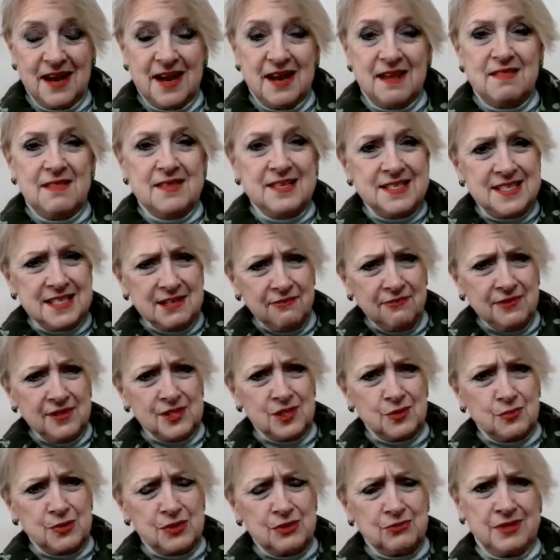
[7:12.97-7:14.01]
The difference
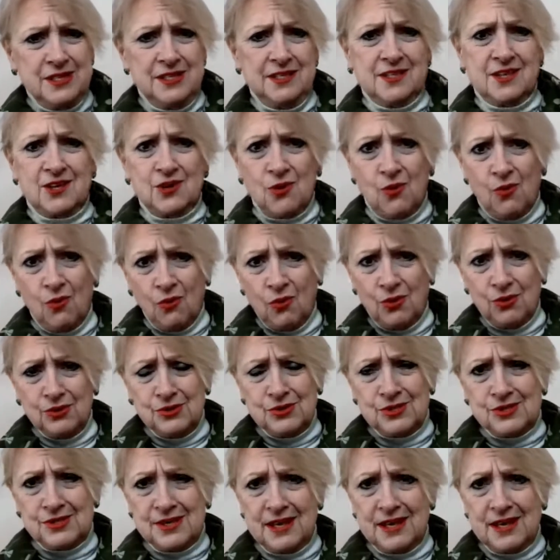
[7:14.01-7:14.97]
between the course